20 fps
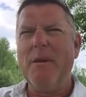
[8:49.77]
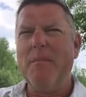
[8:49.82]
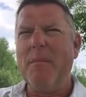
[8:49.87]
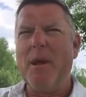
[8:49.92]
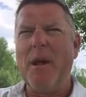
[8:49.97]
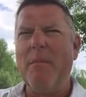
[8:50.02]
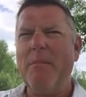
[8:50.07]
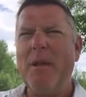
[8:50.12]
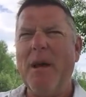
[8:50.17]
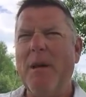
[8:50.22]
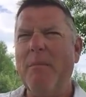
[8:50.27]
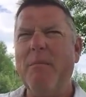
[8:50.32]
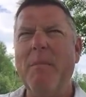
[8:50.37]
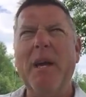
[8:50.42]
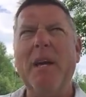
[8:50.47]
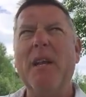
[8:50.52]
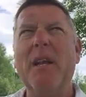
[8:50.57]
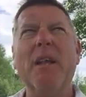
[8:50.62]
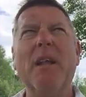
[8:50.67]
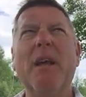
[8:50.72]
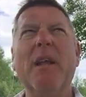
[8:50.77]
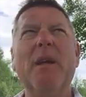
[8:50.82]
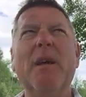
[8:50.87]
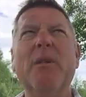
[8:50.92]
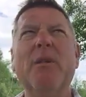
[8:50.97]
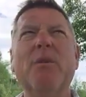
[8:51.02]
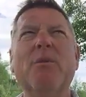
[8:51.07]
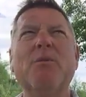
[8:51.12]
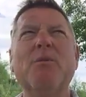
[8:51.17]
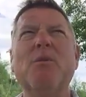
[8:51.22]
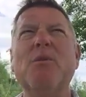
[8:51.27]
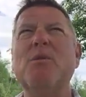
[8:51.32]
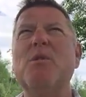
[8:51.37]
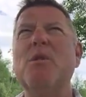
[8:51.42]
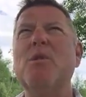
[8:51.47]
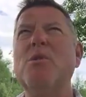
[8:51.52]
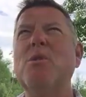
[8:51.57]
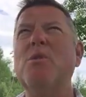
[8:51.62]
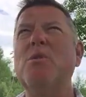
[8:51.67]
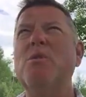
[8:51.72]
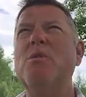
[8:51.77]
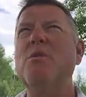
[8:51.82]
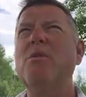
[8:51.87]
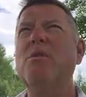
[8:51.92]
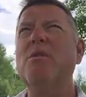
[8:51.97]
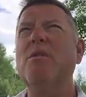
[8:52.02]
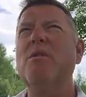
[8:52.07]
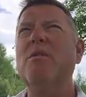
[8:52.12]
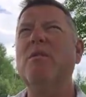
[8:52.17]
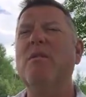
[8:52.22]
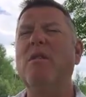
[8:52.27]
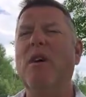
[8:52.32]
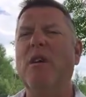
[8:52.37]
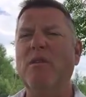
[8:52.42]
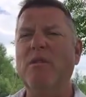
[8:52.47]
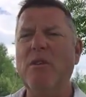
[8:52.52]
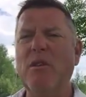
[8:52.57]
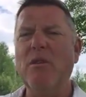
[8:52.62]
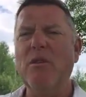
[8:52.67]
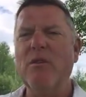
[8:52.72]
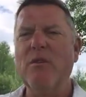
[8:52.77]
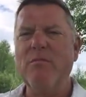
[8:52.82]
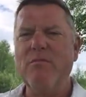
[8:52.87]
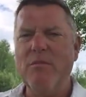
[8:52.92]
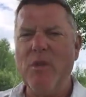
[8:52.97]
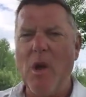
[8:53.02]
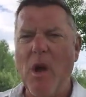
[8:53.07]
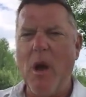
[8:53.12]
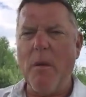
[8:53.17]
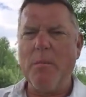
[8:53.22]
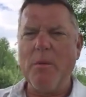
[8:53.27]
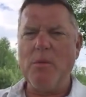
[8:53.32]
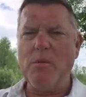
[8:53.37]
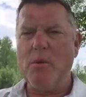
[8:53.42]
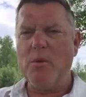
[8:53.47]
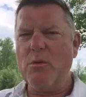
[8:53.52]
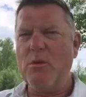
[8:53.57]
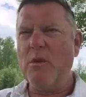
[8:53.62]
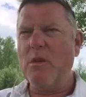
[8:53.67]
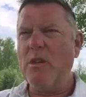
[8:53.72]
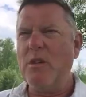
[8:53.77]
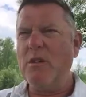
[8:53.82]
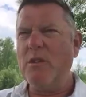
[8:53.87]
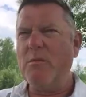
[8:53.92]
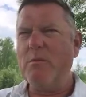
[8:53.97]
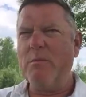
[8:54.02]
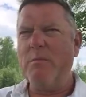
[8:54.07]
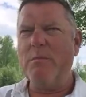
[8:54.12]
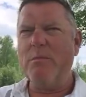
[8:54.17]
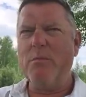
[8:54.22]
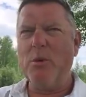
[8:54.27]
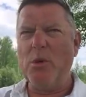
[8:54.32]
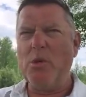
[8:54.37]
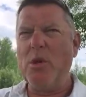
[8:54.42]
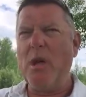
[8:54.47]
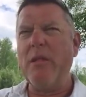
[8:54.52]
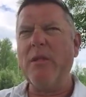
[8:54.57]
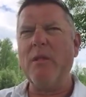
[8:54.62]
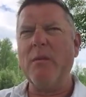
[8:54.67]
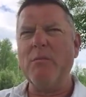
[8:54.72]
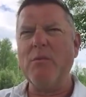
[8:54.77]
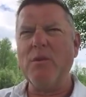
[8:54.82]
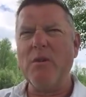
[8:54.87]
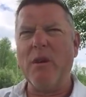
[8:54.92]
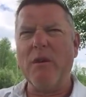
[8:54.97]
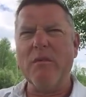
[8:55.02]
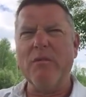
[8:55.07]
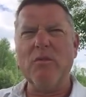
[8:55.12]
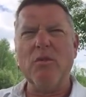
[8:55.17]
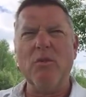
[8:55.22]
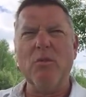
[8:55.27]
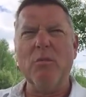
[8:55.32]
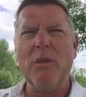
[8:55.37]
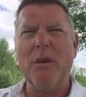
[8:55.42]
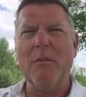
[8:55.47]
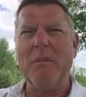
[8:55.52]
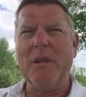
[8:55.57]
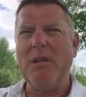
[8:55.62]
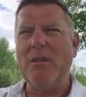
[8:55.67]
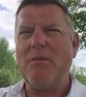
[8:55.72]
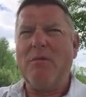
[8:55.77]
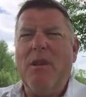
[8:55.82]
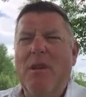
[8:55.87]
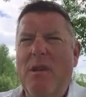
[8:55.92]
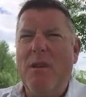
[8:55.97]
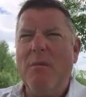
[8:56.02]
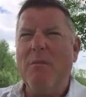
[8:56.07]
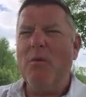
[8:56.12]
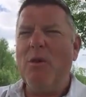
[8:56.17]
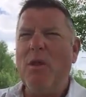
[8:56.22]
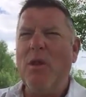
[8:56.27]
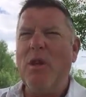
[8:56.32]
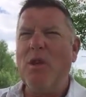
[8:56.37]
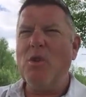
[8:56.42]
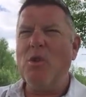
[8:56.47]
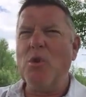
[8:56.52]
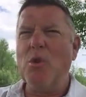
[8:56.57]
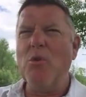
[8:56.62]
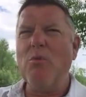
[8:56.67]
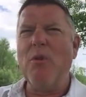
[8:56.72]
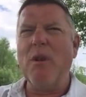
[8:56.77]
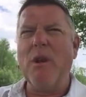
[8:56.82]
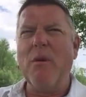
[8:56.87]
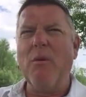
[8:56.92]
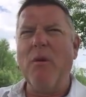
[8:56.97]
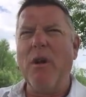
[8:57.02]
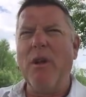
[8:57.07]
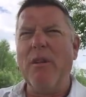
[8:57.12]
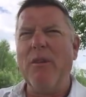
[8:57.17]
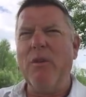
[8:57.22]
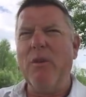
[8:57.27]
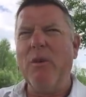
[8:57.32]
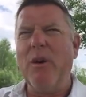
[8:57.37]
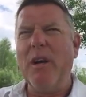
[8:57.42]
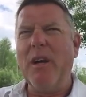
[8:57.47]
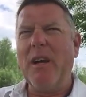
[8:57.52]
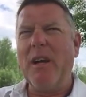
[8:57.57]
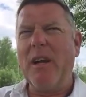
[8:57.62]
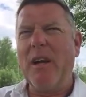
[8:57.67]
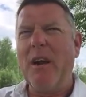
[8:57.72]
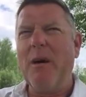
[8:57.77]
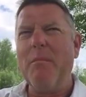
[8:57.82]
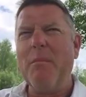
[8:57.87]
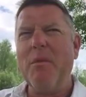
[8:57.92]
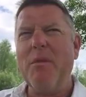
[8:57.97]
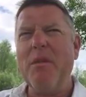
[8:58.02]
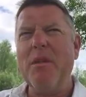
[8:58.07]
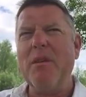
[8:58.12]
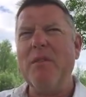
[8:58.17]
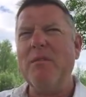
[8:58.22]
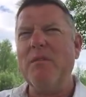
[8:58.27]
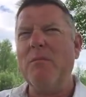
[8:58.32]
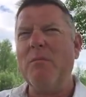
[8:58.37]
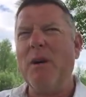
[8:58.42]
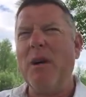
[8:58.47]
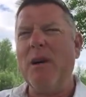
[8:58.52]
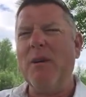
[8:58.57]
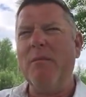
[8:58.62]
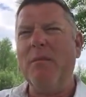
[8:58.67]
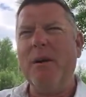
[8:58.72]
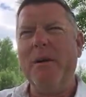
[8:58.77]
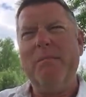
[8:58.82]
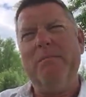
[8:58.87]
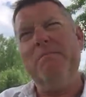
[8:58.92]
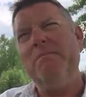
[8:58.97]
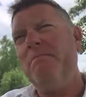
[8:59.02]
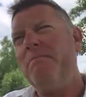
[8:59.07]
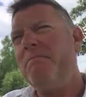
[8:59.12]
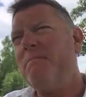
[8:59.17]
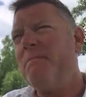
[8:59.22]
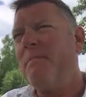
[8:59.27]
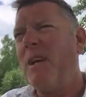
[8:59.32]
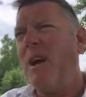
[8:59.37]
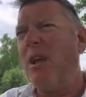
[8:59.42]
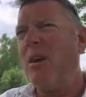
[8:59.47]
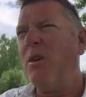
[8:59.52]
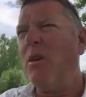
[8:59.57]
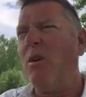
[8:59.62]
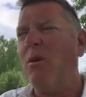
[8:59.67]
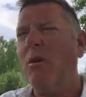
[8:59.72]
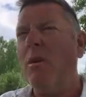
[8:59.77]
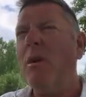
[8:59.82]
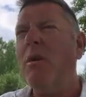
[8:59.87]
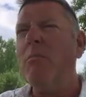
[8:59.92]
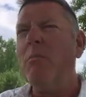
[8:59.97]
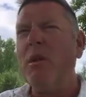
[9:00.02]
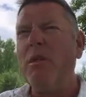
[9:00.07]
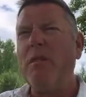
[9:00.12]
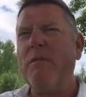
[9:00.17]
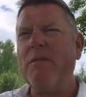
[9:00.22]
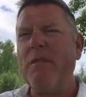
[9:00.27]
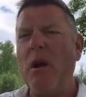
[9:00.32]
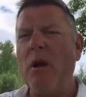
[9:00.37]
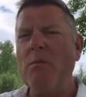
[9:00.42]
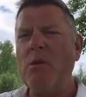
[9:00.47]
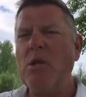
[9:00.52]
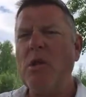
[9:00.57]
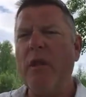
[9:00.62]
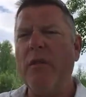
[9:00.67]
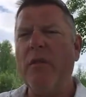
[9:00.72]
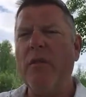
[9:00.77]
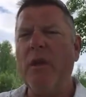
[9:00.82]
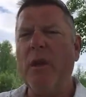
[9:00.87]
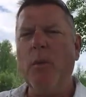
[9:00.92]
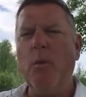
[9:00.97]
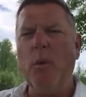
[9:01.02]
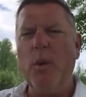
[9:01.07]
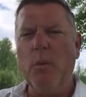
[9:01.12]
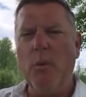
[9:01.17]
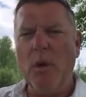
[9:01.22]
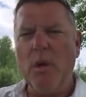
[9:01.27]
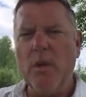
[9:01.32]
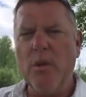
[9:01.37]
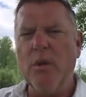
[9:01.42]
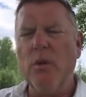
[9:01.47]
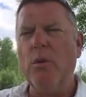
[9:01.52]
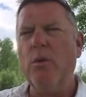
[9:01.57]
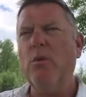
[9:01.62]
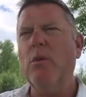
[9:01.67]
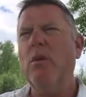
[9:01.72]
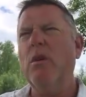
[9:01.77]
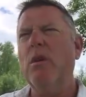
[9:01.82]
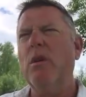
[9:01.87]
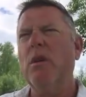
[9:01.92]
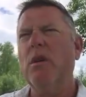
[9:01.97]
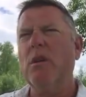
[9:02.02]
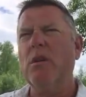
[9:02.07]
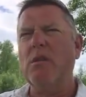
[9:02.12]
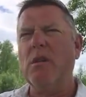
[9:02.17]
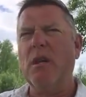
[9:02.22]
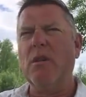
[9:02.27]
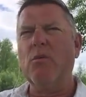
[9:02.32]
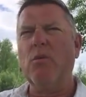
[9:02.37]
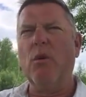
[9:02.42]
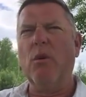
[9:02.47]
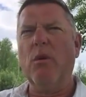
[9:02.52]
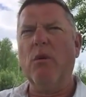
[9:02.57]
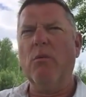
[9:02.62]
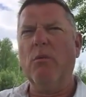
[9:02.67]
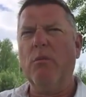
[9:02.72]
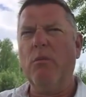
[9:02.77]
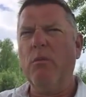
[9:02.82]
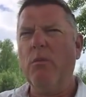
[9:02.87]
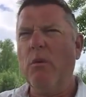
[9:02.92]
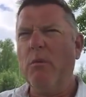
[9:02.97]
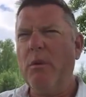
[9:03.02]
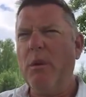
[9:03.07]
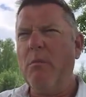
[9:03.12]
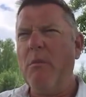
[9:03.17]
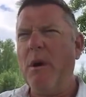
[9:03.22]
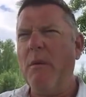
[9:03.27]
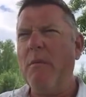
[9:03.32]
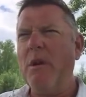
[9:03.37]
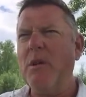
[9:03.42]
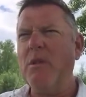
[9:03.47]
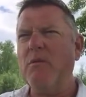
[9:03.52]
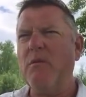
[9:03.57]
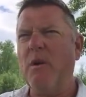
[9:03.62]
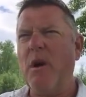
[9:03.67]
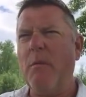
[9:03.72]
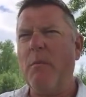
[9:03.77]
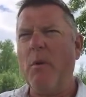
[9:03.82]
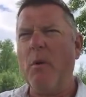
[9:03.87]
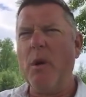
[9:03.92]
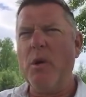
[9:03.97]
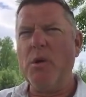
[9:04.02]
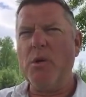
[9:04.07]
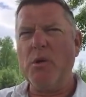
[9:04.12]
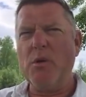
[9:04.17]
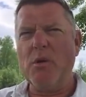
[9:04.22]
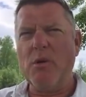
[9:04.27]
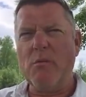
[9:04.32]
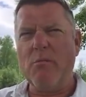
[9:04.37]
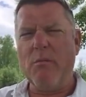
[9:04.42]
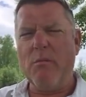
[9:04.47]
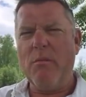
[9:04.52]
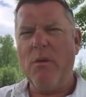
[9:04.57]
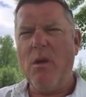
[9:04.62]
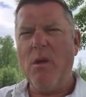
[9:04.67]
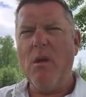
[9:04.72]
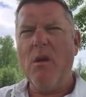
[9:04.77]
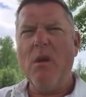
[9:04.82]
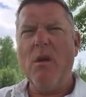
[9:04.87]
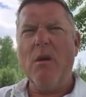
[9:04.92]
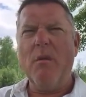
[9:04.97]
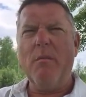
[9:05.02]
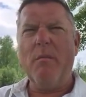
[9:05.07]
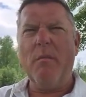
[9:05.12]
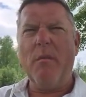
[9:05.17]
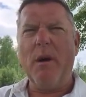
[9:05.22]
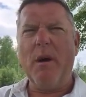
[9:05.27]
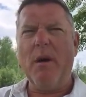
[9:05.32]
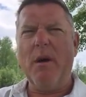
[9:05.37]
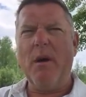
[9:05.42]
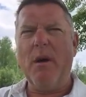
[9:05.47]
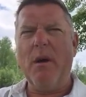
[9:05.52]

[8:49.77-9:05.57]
but I'm not making any of those decisions until the opportunities present themselves to me. I'm not really not sure what I want to do. I got a couple things in mind, but I don't know. But the farmstead thing we will do because that's where will be my base of operations, and my